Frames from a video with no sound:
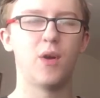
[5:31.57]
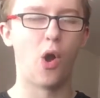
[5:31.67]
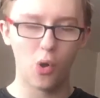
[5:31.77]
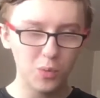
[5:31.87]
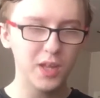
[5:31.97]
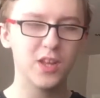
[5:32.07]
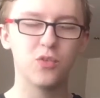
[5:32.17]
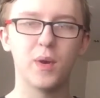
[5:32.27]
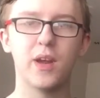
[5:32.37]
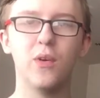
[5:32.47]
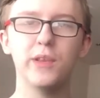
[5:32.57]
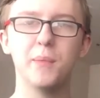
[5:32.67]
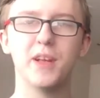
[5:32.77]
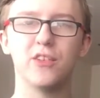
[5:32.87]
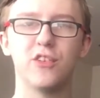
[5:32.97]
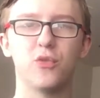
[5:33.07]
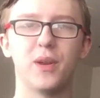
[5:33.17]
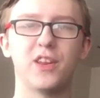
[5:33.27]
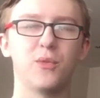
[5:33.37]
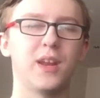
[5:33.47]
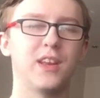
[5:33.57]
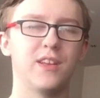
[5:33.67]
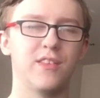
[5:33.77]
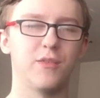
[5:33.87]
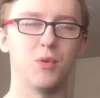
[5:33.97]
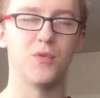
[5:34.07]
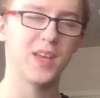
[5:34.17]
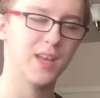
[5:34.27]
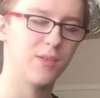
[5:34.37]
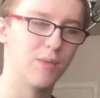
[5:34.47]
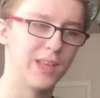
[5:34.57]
Only because it's 2020 has this movie